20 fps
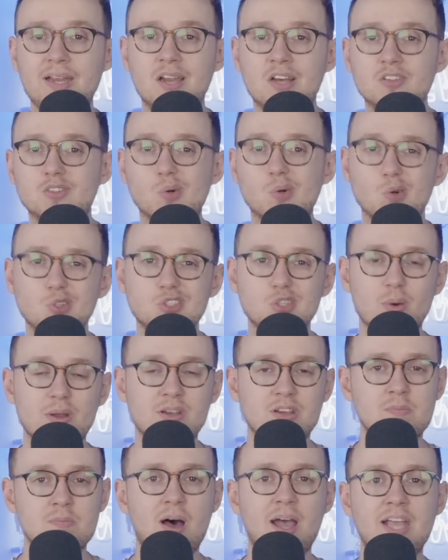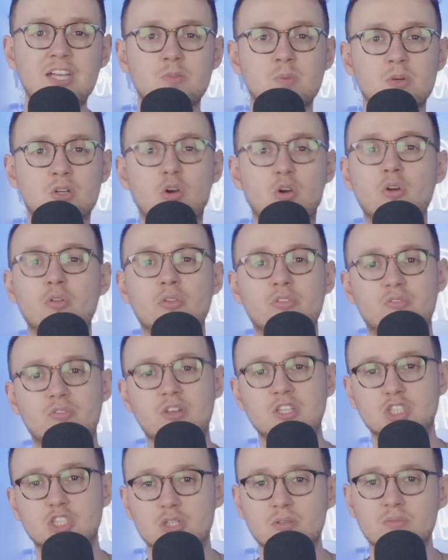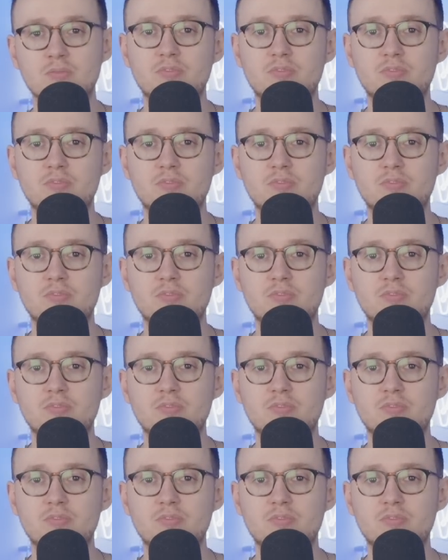has also undermined Macron's vision